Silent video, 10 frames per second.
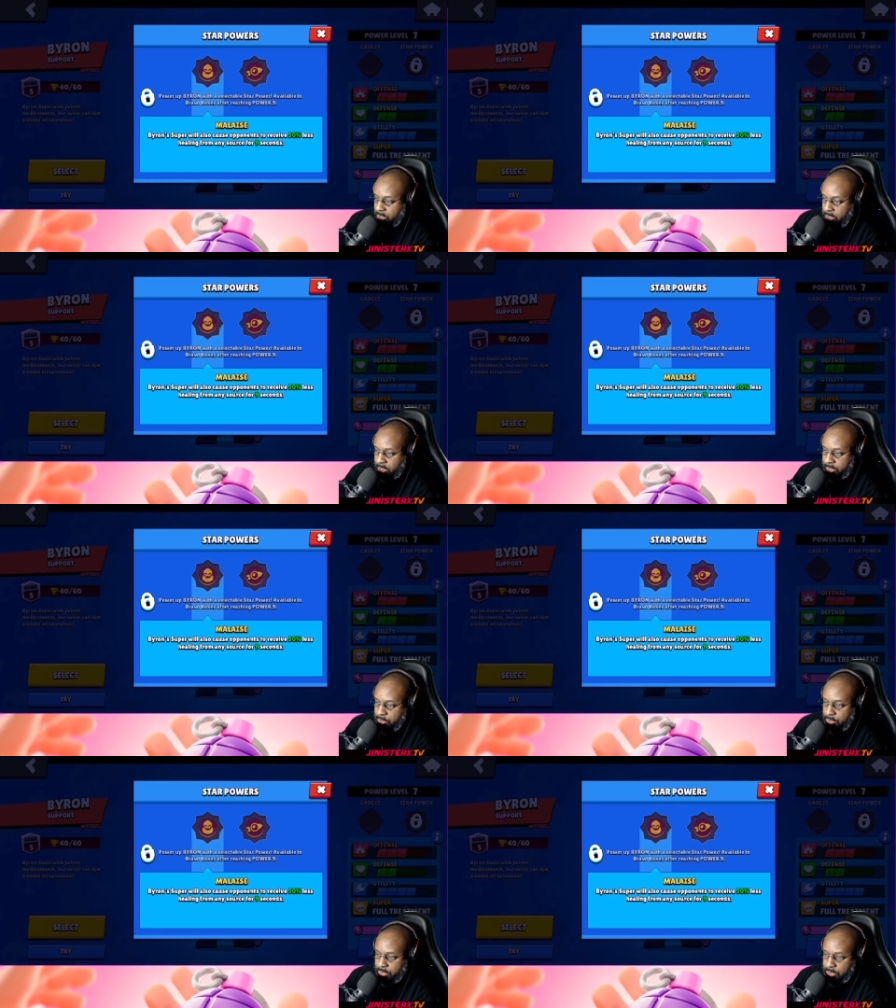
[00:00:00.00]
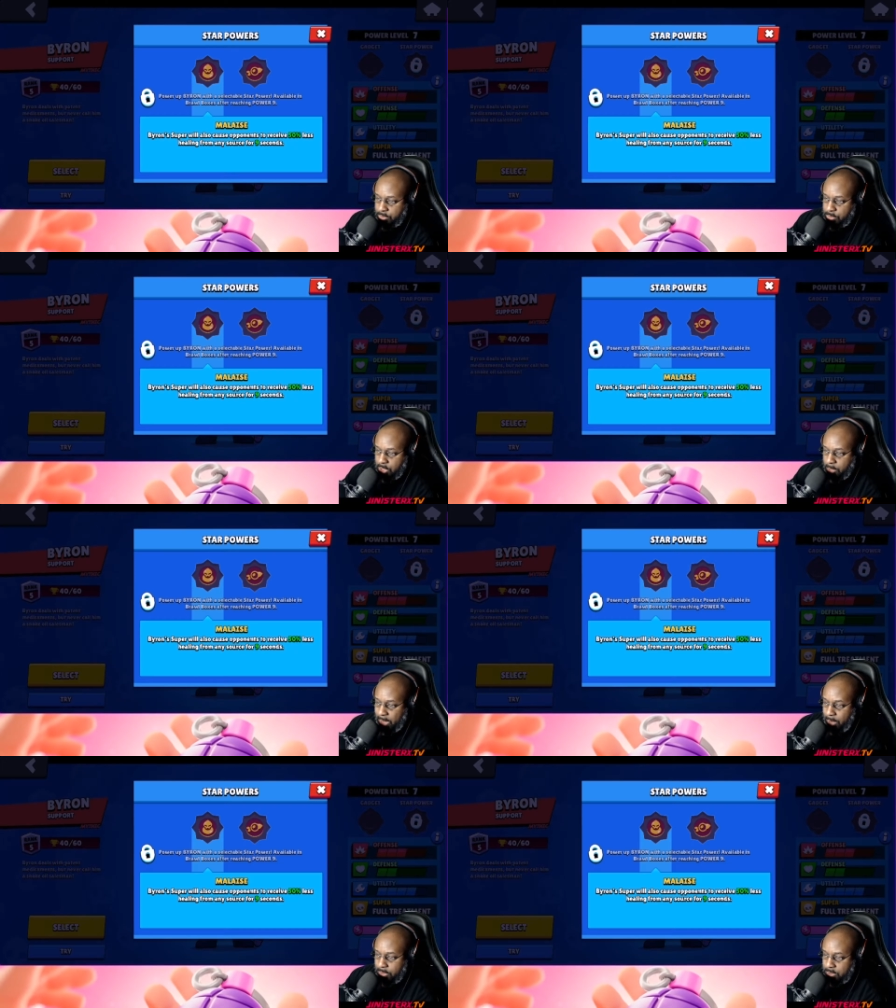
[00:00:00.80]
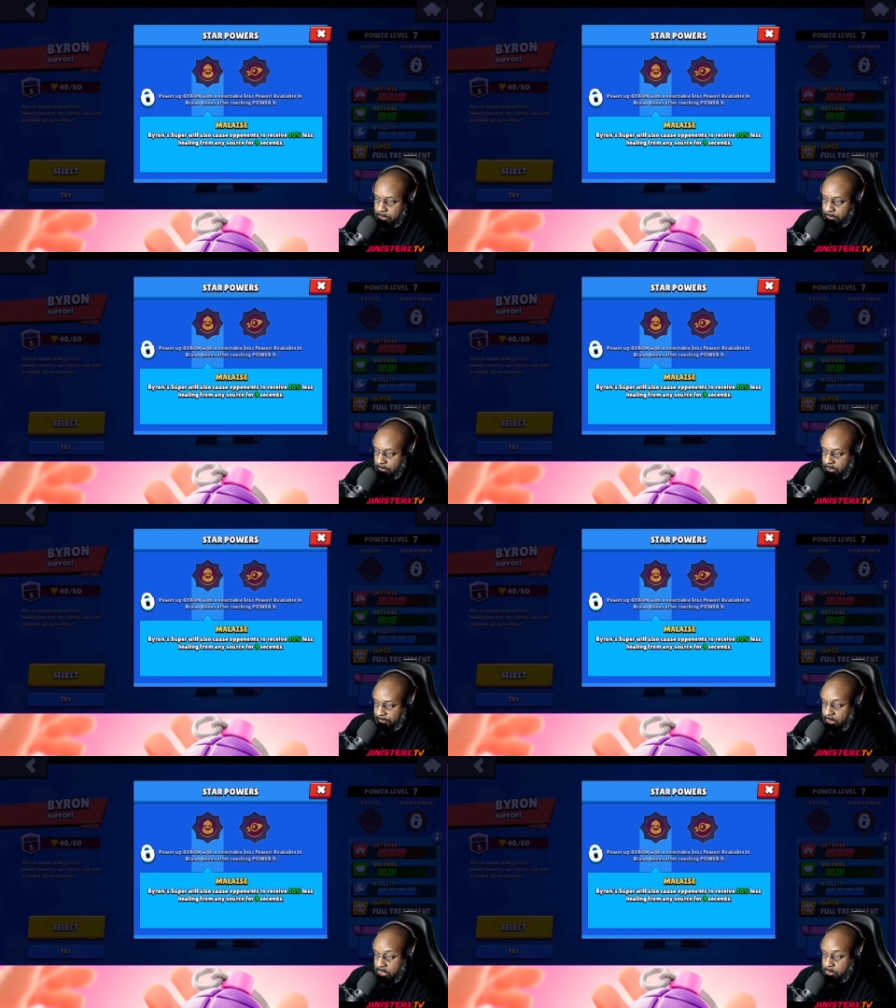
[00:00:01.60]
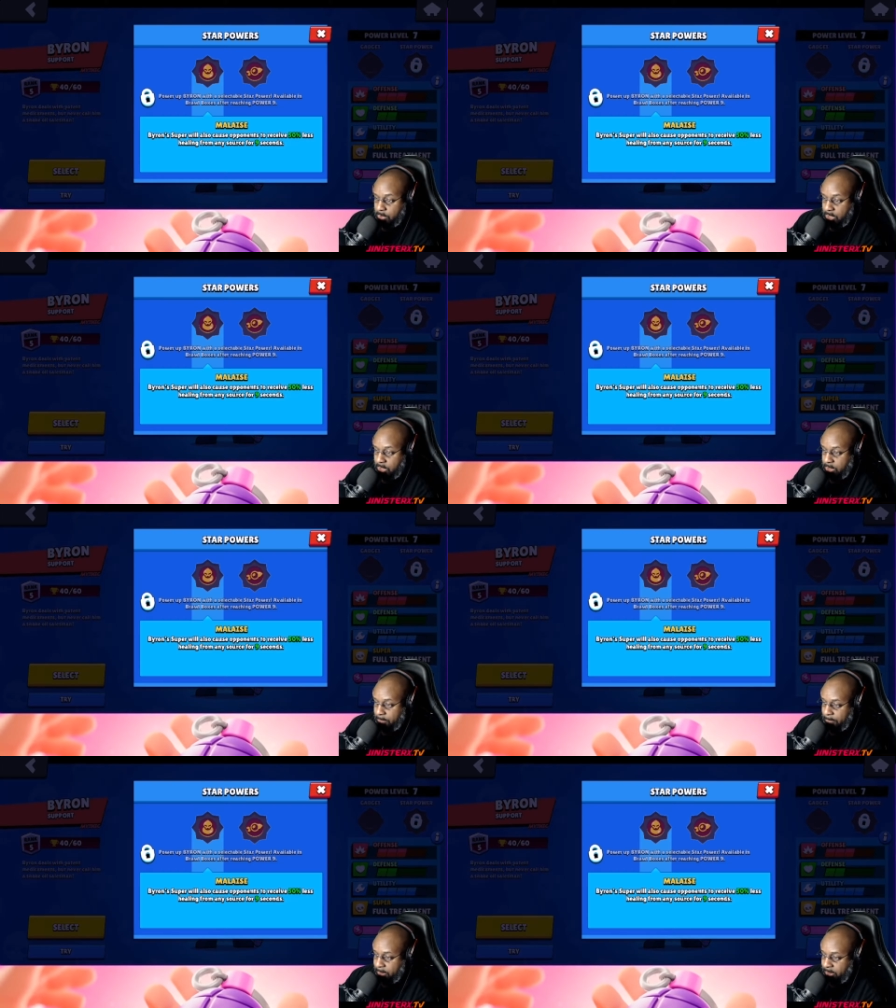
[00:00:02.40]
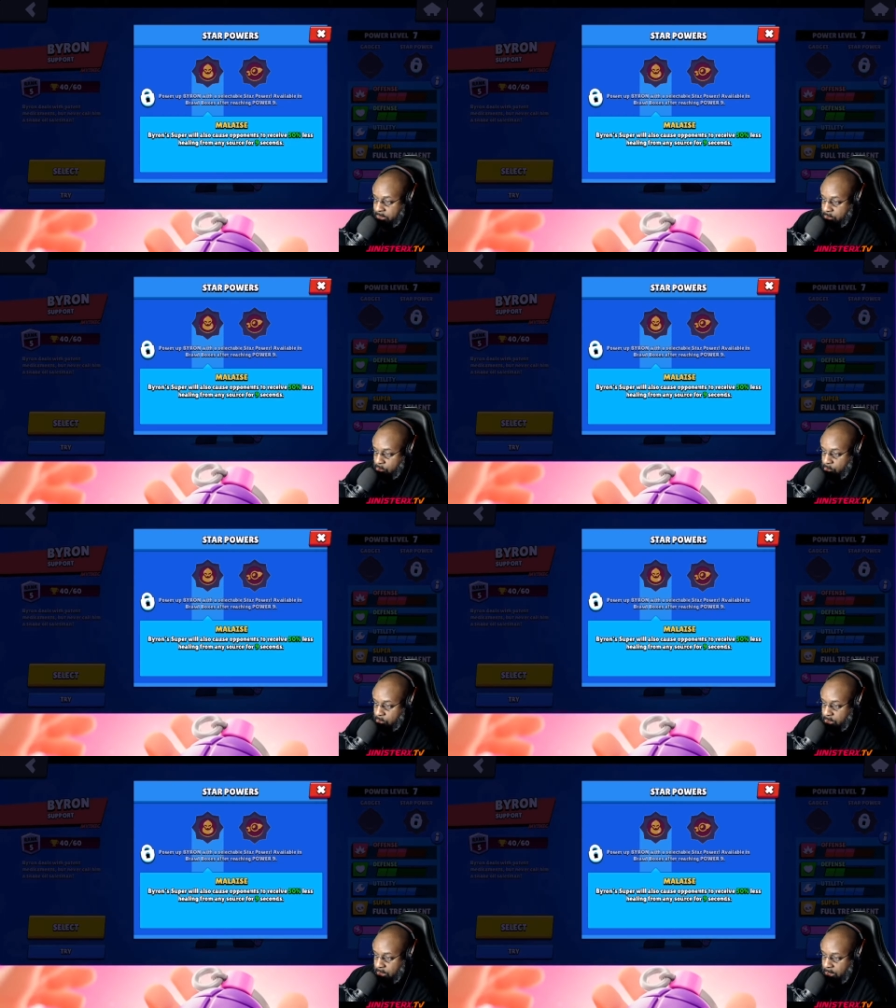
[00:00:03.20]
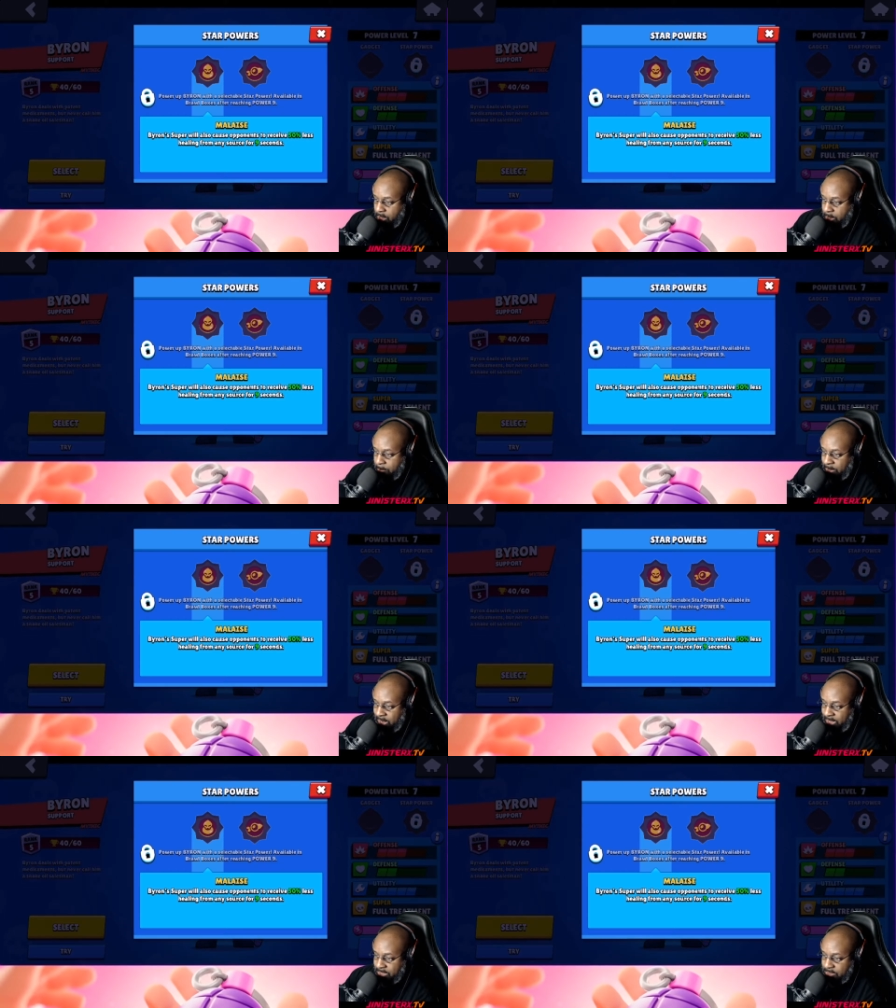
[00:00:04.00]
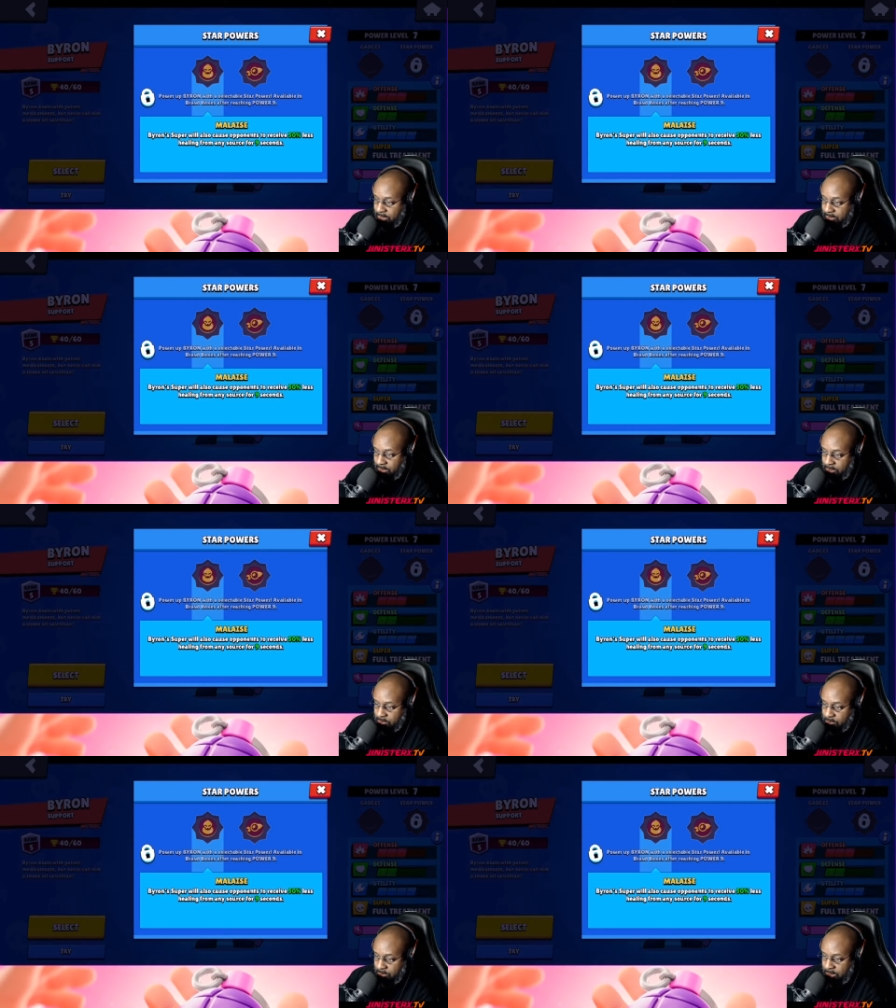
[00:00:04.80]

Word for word: He's got 2 star powers. The first one is called Malaise, I think it's called.